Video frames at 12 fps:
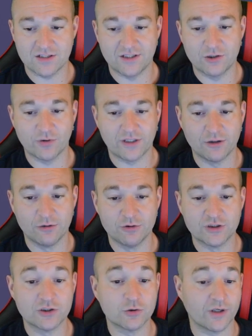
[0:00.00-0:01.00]
do a
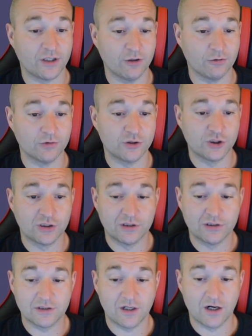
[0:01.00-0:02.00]
huge into a huge.
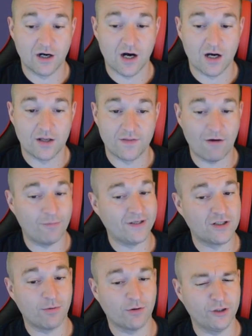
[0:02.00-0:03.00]
That would be
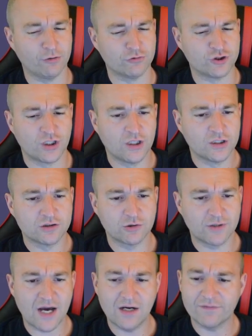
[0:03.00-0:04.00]
double huge. So
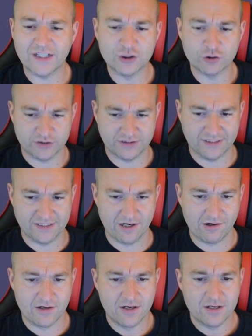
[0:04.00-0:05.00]
kind of interesting there.
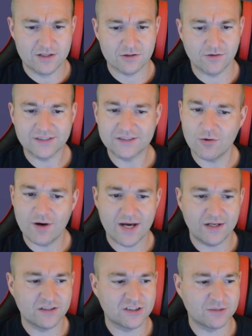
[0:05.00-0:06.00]
So let's go
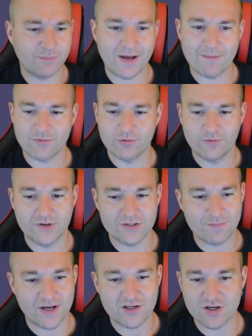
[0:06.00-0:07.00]
ahead and just spam through this.
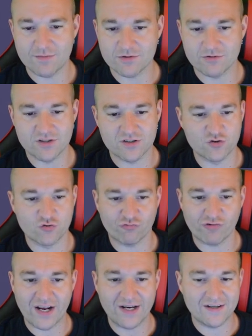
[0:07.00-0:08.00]
My gems are just
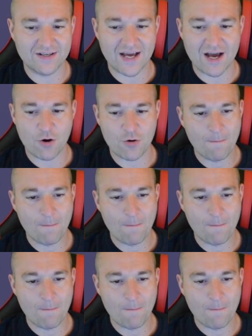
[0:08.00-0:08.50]
draining down,